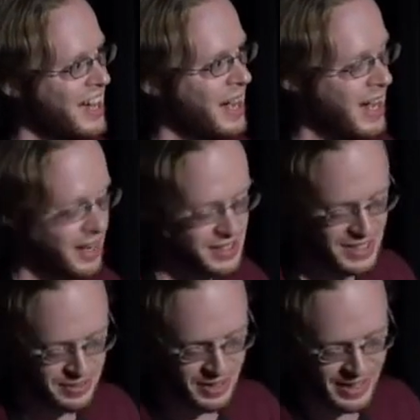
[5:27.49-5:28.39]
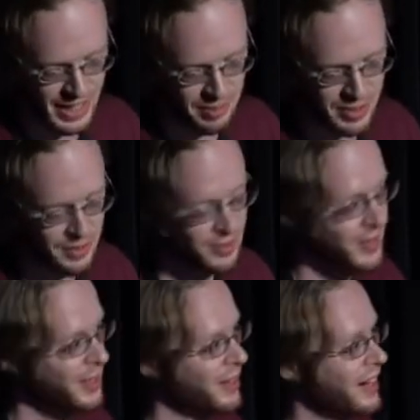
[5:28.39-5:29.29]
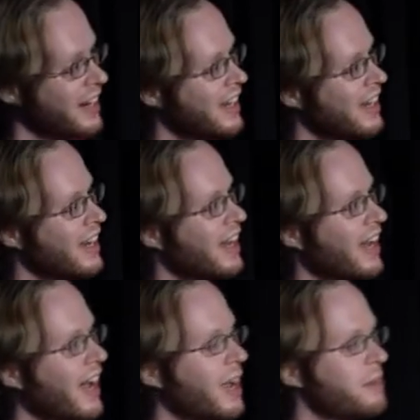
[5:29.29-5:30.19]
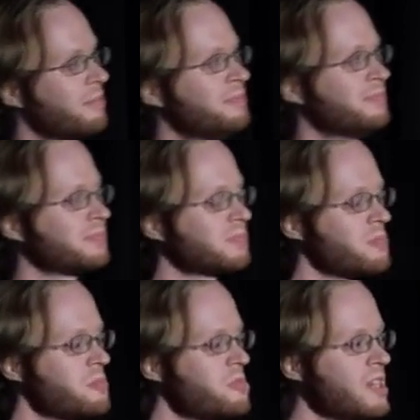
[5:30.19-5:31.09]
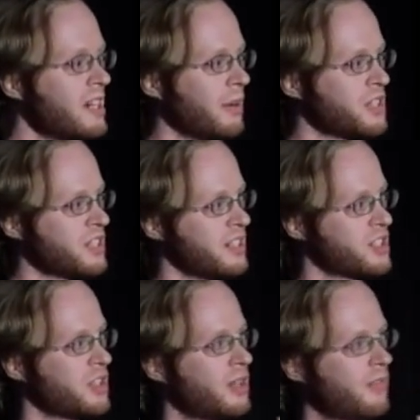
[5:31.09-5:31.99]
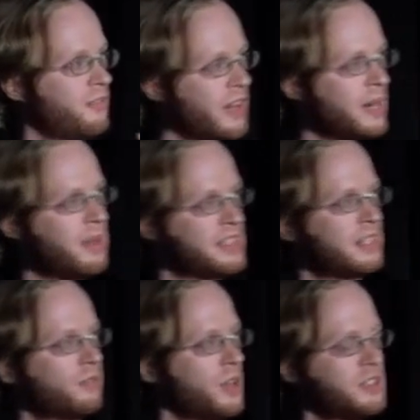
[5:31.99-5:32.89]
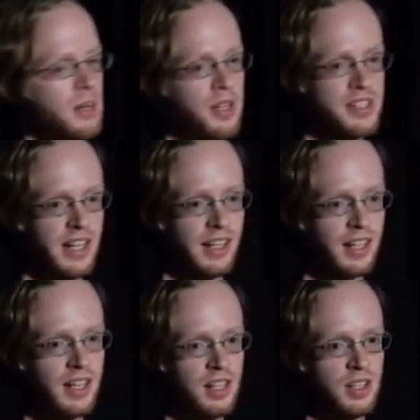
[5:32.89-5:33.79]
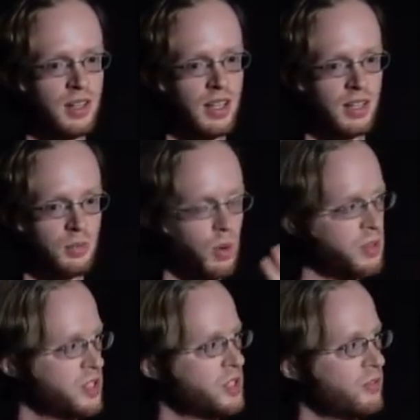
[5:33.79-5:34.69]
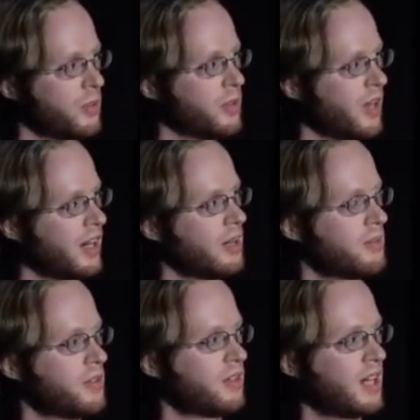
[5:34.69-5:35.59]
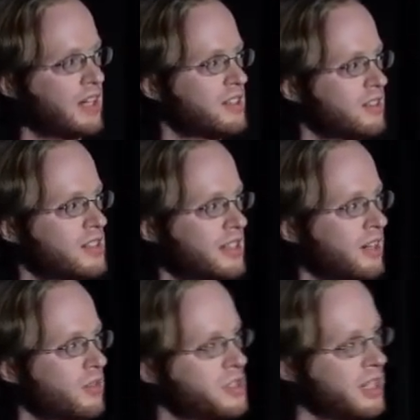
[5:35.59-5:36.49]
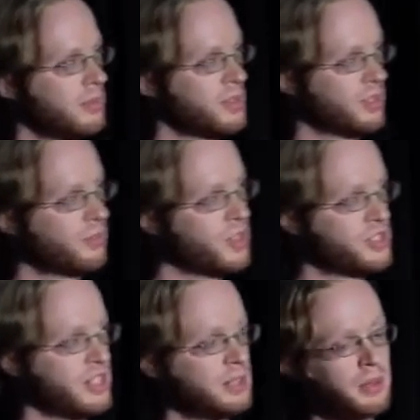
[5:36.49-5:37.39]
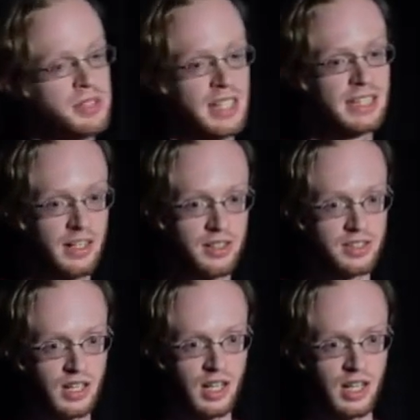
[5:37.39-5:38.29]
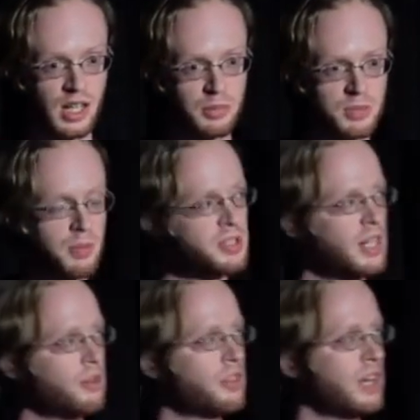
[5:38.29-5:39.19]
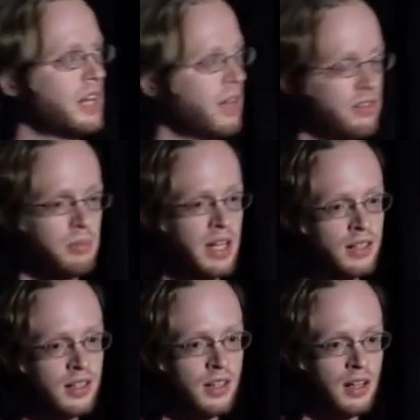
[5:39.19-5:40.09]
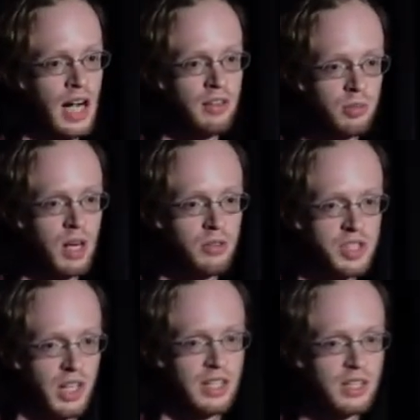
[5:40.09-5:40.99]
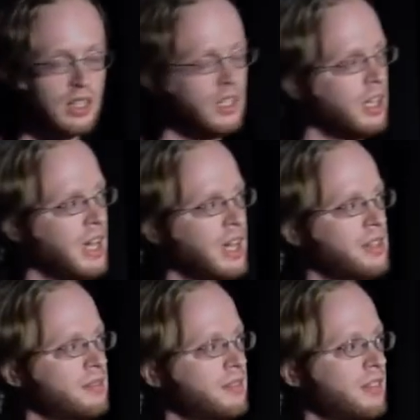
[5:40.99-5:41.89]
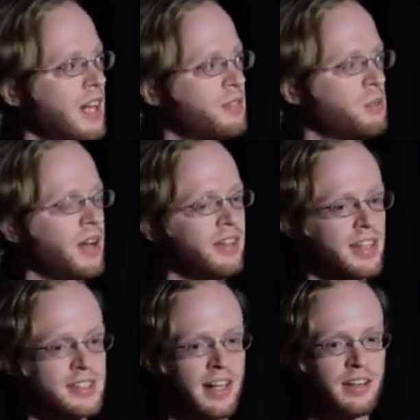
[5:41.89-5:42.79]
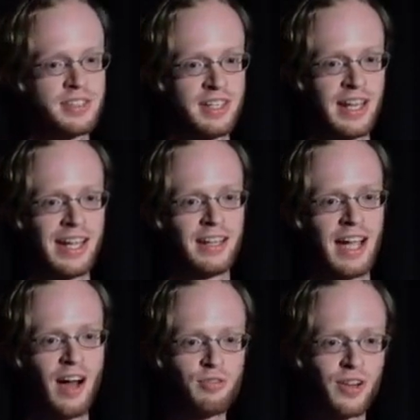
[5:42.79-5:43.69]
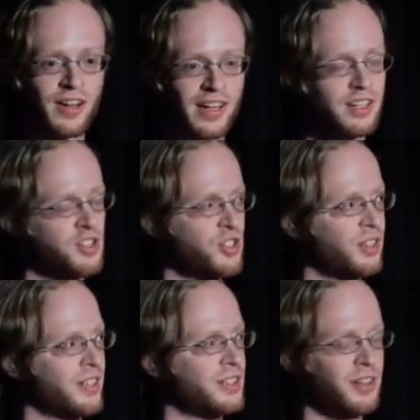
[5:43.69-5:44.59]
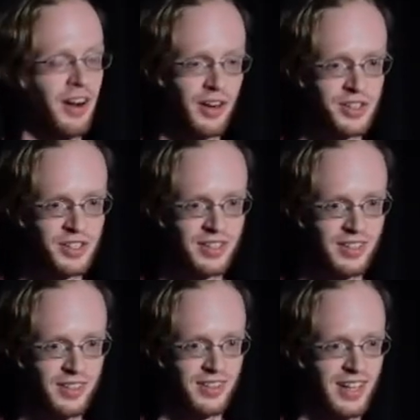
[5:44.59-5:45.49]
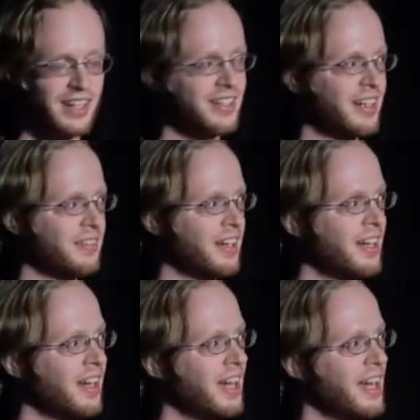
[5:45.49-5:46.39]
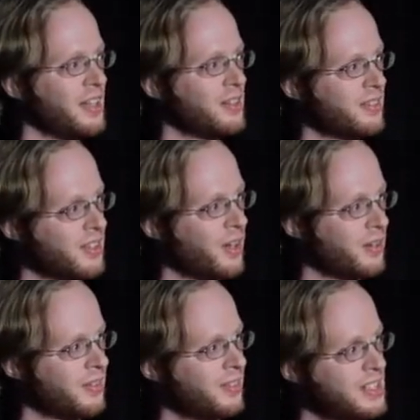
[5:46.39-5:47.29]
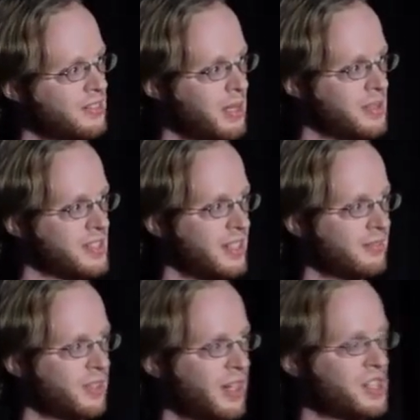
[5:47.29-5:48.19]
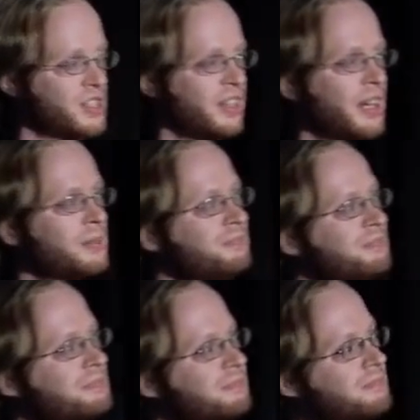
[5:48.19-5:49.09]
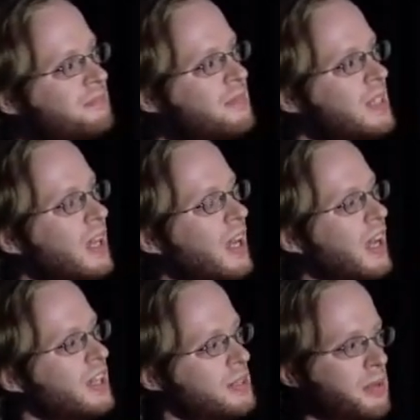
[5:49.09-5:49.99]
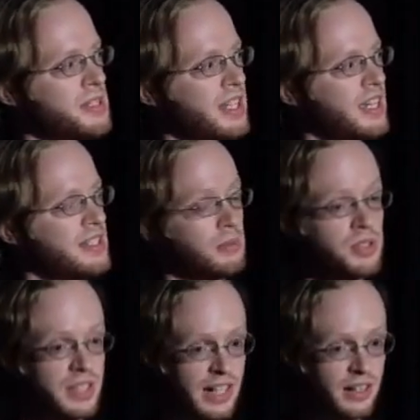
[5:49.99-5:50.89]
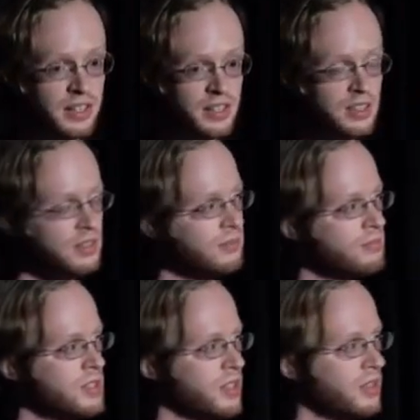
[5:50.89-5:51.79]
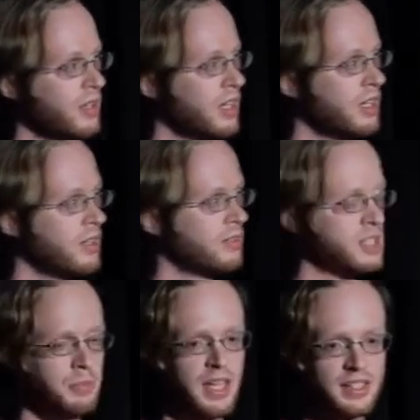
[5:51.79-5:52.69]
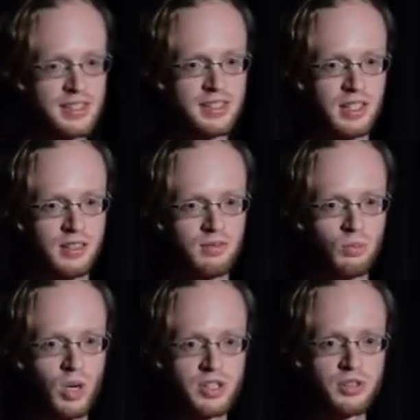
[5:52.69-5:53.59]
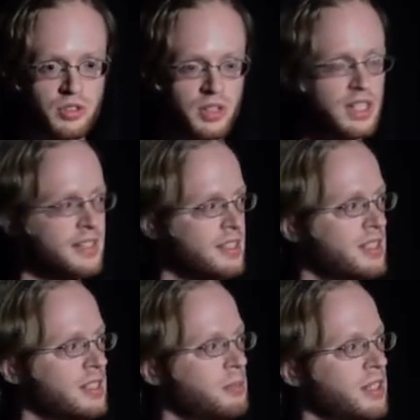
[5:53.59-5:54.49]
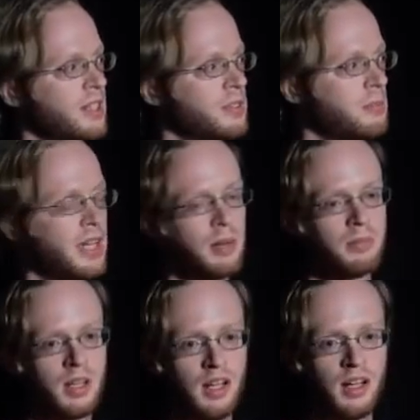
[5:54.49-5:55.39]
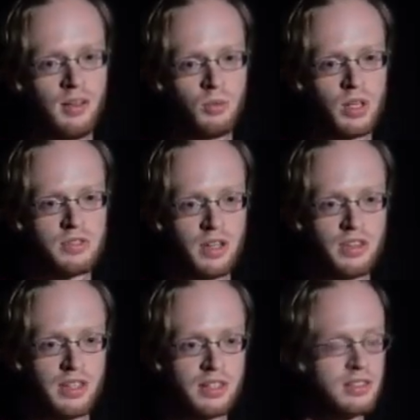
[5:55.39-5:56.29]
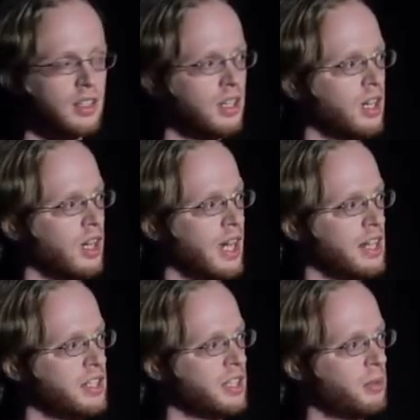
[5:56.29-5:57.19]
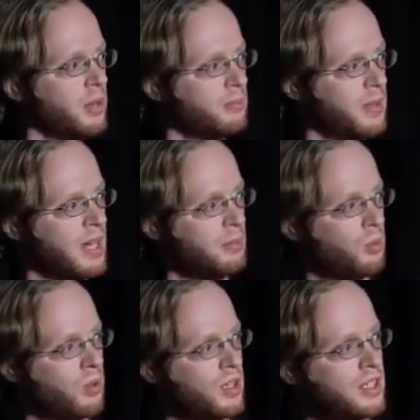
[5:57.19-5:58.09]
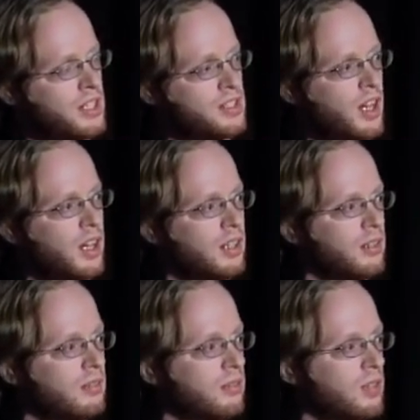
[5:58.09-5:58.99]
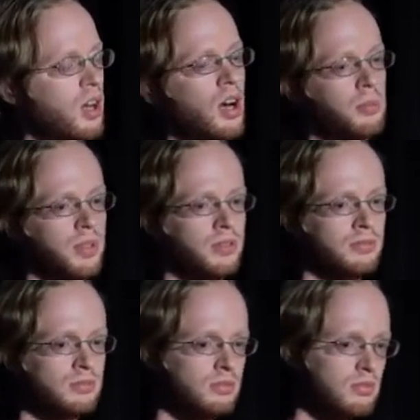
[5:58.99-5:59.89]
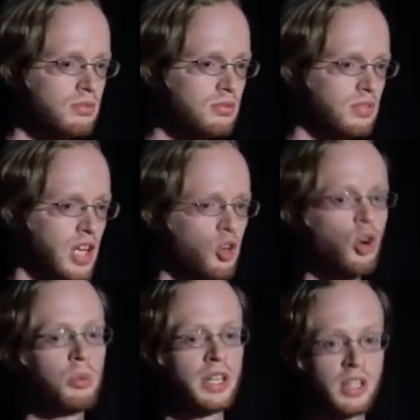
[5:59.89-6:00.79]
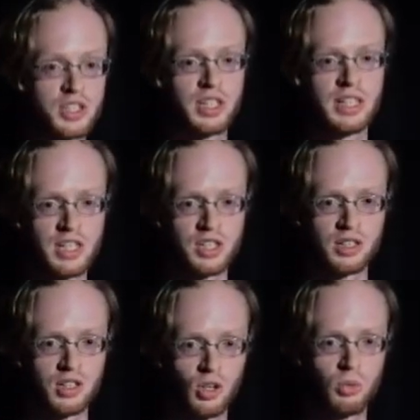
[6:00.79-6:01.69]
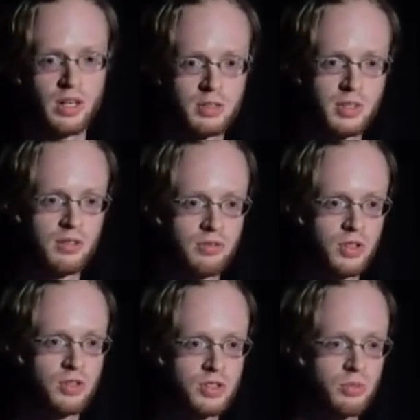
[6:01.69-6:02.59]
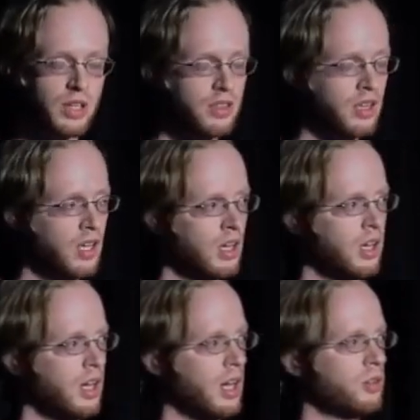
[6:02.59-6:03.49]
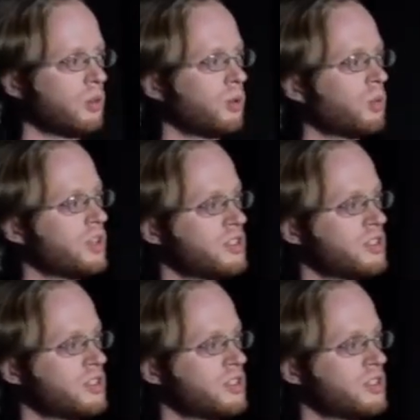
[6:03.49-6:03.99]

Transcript: How does this really help you for coding? Um, I'm just going to show you a very basic voice grammar design. Like, what would you do from the ground up if you had to design a voice grammar? So first, you need to be able to say letters. And most people start with the NATO alphabet, Alpha, Bravo, Charlie. And after a while, you get tired of saying alpha, and you shorten it to arch, or I did anyway and you, you know, develop a slight variation on that. You need to be able to say symbols and characters. So space and one, two, three is easy, but you have to make up words for other things. And ideally, you want to make up a word that is not common in normal English dictation. You don't want it to be confused with a normal word.